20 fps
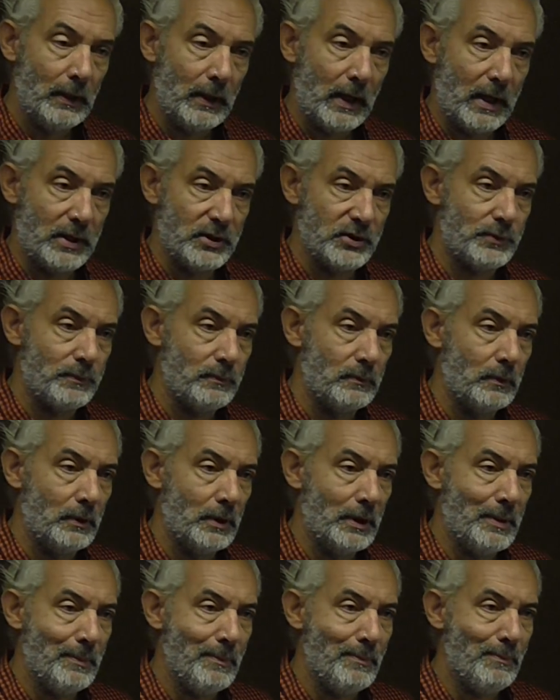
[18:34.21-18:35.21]
And
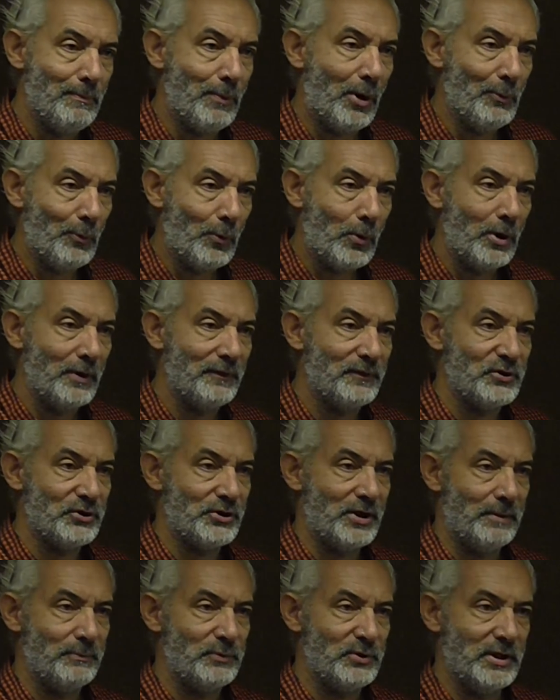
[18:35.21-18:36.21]
my wife
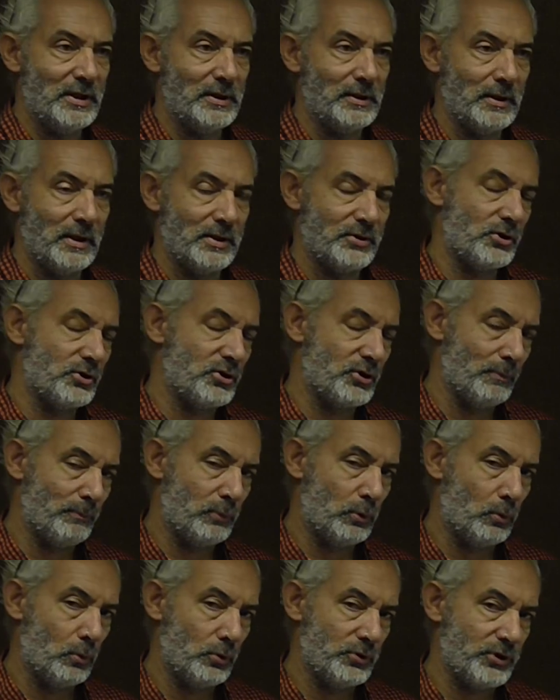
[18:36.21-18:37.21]
stepped in as a
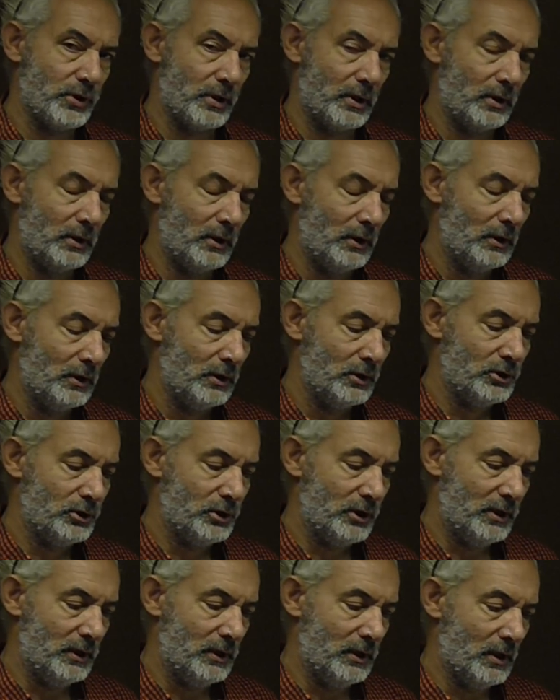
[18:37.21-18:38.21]
supporter.
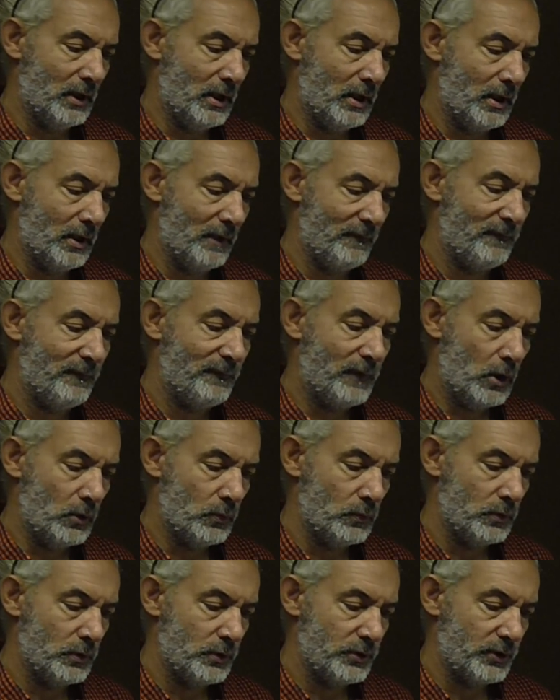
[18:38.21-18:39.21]
She
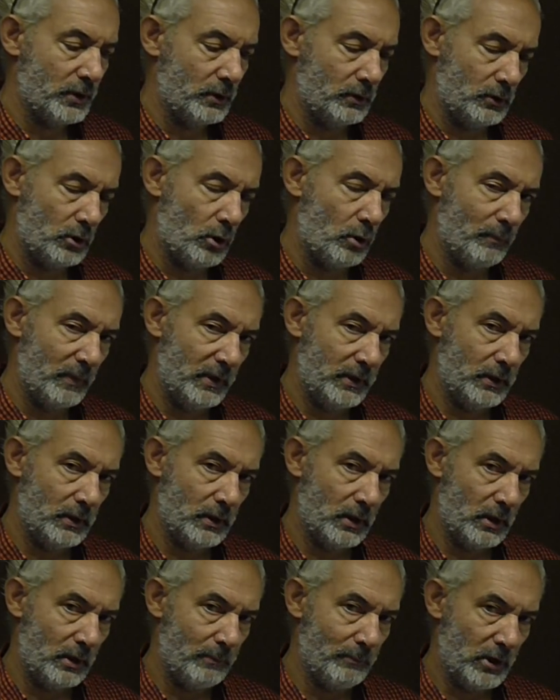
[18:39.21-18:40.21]
phoned and got me
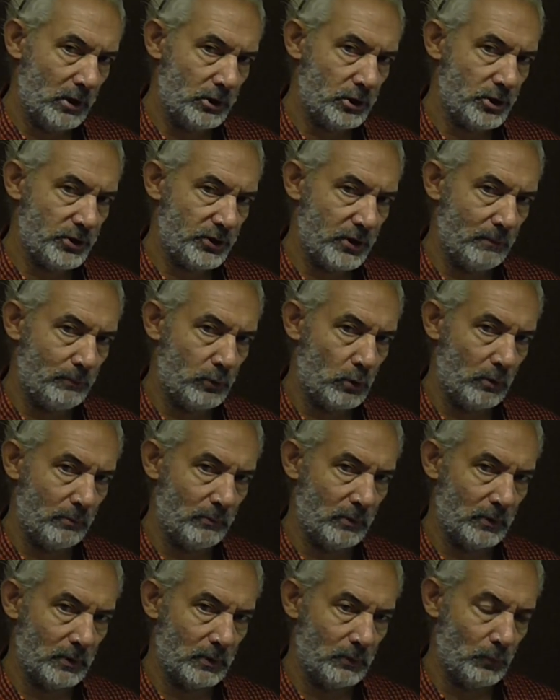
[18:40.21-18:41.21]
an emergency
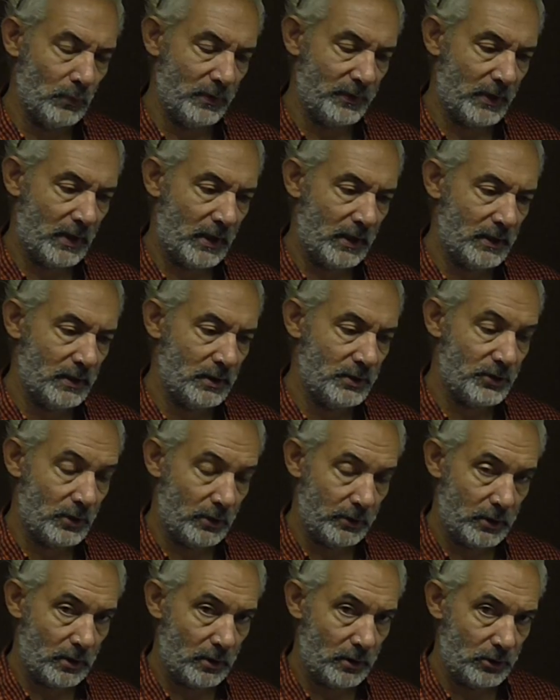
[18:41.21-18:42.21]
appointment with a
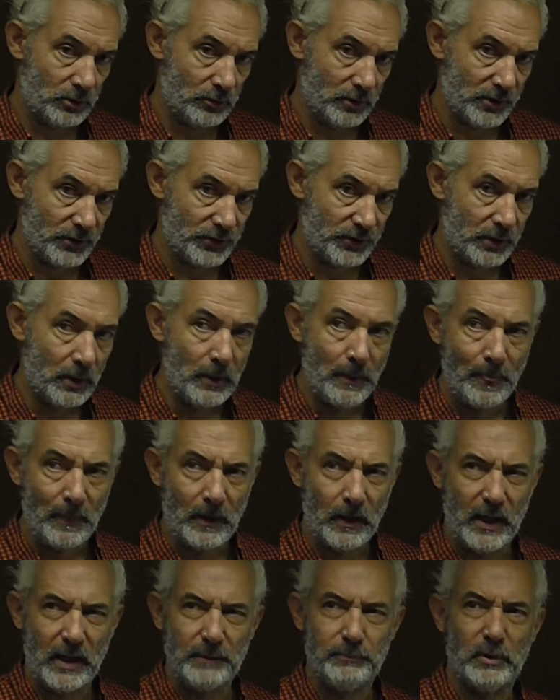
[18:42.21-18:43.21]
psychiatrist.
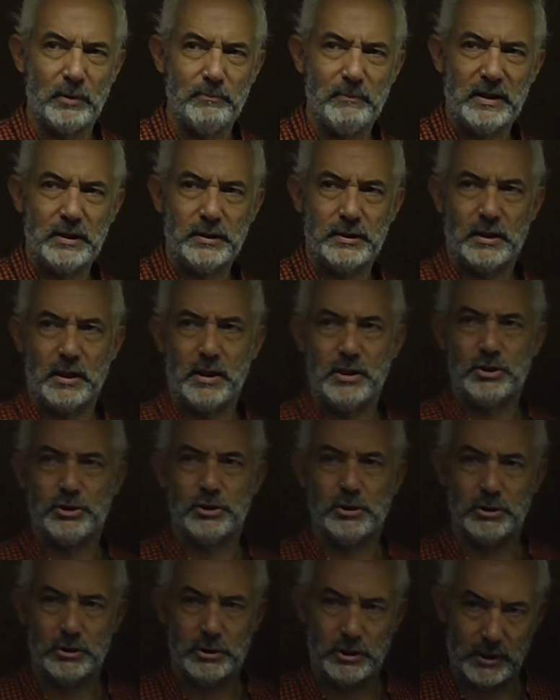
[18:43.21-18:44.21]
I had my
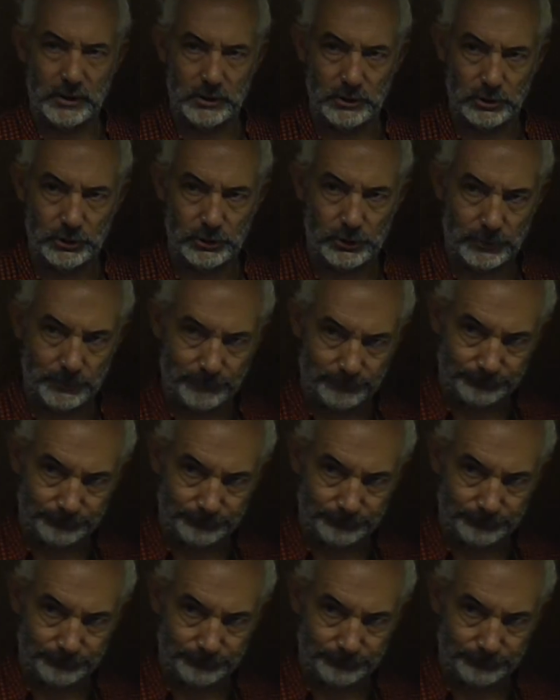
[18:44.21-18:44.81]
medication changed.